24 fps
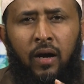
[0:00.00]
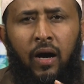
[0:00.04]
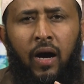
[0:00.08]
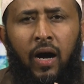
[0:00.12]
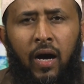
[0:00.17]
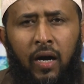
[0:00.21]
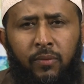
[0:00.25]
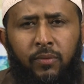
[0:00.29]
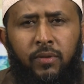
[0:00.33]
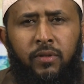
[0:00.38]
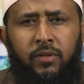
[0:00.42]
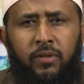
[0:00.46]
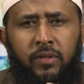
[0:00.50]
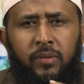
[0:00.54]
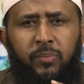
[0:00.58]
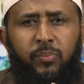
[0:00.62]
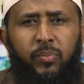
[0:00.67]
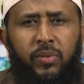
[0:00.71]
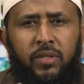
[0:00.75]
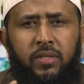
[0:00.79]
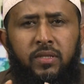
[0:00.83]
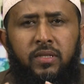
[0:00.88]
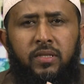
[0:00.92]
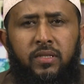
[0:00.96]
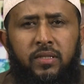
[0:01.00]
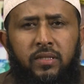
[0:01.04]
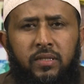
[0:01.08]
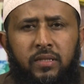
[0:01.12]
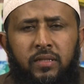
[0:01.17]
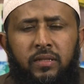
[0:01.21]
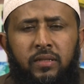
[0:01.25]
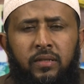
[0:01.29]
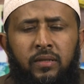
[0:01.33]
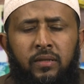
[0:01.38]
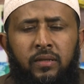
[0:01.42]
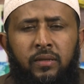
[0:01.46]
I will repeat it
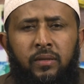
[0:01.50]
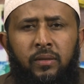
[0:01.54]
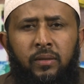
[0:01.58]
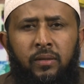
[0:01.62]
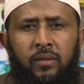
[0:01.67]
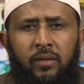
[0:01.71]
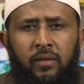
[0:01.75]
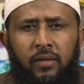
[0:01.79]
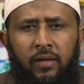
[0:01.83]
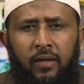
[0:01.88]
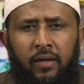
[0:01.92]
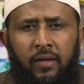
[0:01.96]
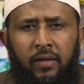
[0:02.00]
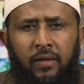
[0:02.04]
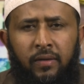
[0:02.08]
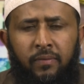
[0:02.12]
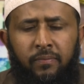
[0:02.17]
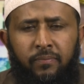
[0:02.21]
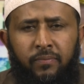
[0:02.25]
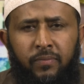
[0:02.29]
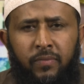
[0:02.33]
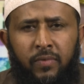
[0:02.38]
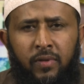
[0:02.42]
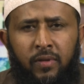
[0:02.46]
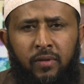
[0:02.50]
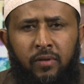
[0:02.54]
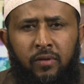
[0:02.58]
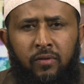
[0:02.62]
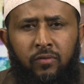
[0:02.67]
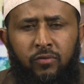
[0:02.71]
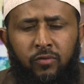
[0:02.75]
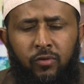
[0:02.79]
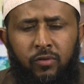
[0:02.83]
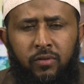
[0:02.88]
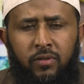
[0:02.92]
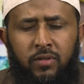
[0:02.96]

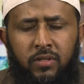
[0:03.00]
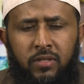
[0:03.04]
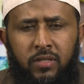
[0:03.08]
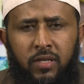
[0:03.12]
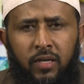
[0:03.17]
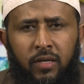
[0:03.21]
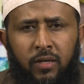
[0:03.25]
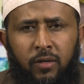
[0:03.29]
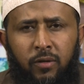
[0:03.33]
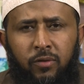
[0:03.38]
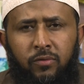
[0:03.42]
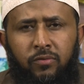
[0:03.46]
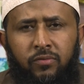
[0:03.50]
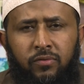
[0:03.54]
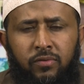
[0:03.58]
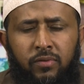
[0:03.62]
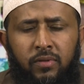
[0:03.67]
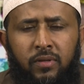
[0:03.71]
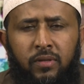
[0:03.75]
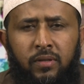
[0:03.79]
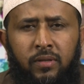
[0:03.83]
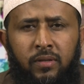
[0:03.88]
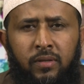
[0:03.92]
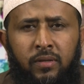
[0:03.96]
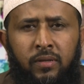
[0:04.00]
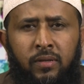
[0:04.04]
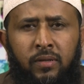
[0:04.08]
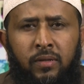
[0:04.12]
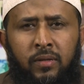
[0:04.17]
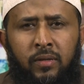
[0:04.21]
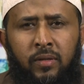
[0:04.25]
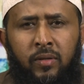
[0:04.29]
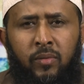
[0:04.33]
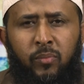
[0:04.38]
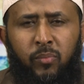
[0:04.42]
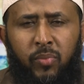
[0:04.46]
for the sake of
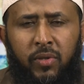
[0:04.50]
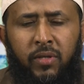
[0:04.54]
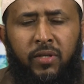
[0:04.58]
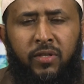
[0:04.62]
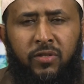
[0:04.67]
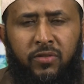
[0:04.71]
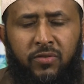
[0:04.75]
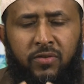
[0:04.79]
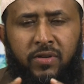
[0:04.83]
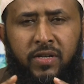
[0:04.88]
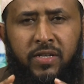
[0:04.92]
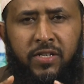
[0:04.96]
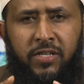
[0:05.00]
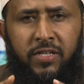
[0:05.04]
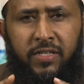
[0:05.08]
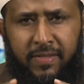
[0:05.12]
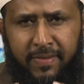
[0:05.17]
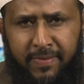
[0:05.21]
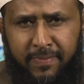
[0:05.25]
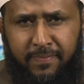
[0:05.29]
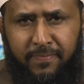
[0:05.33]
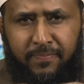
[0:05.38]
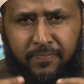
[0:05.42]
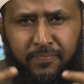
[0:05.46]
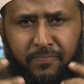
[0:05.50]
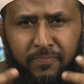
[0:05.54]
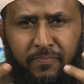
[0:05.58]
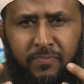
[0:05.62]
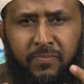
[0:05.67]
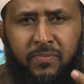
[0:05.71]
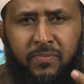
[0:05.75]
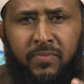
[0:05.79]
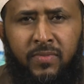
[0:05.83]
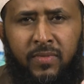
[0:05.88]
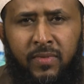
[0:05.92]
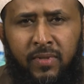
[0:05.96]
penetration.
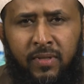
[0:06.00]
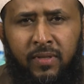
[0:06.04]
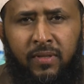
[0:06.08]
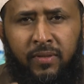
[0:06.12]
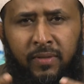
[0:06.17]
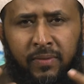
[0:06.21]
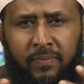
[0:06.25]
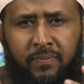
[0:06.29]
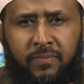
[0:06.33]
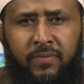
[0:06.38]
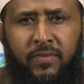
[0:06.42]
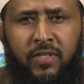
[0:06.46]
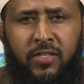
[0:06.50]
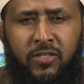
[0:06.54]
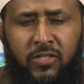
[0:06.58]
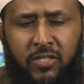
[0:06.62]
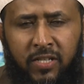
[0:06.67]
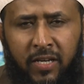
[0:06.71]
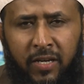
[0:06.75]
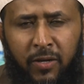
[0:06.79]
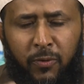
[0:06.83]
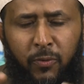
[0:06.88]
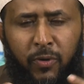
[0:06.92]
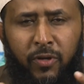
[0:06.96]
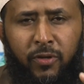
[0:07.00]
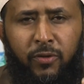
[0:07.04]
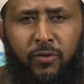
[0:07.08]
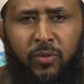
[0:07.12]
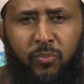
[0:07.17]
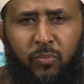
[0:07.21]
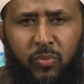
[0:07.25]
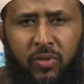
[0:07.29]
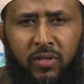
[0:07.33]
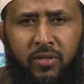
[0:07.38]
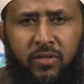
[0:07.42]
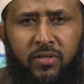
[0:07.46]
They say when you
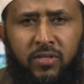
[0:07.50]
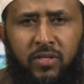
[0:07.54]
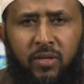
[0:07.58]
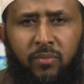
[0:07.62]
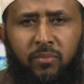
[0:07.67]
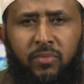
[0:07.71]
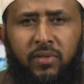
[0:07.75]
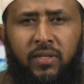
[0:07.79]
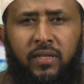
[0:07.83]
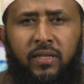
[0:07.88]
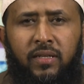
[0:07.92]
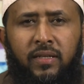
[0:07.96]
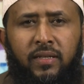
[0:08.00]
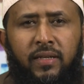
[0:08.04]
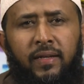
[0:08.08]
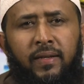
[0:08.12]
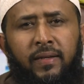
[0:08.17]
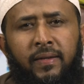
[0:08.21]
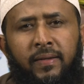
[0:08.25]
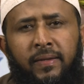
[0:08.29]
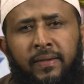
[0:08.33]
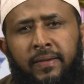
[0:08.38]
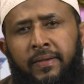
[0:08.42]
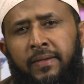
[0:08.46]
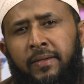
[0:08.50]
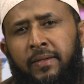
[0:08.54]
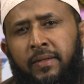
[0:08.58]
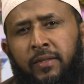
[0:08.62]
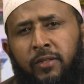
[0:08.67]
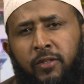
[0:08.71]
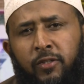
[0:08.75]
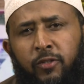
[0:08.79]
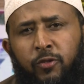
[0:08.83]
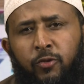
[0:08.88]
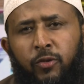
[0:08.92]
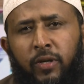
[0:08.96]
repeat something,
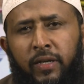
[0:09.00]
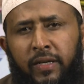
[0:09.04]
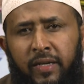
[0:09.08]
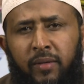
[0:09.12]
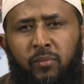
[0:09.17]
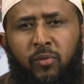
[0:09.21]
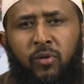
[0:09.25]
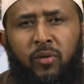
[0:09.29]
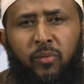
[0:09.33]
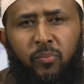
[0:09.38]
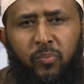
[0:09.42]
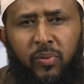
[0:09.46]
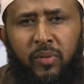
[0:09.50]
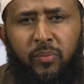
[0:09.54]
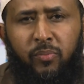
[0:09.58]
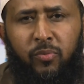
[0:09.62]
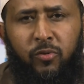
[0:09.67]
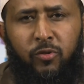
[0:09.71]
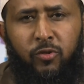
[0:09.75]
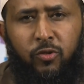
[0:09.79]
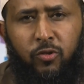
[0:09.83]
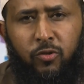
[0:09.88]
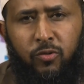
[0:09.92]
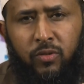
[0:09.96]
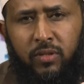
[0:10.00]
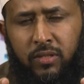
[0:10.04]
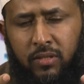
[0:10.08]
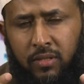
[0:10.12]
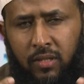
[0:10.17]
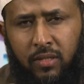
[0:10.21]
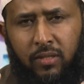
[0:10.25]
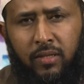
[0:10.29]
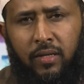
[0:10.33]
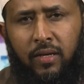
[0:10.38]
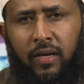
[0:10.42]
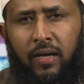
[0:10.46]
you enable people to
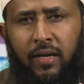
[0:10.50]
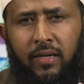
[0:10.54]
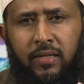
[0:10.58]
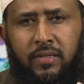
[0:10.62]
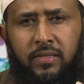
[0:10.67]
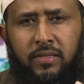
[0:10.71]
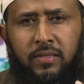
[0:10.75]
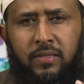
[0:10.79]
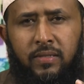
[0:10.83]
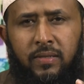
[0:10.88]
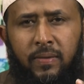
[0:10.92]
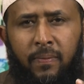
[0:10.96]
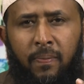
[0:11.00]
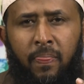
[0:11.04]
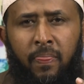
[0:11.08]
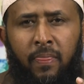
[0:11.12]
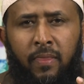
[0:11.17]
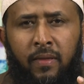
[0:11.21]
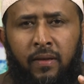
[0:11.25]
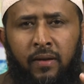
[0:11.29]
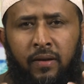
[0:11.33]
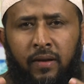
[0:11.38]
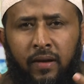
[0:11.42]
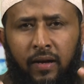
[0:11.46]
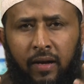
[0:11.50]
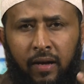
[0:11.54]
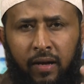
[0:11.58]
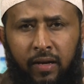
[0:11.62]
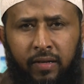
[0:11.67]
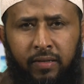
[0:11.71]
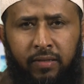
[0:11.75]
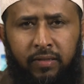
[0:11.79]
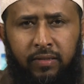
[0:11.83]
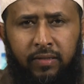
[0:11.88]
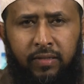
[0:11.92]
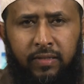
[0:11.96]
internalize,
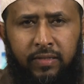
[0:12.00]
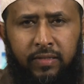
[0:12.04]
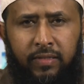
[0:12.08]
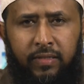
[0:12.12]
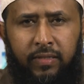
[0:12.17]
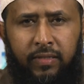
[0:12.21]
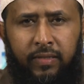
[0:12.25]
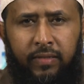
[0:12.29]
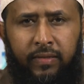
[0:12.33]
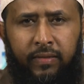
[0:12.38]
and it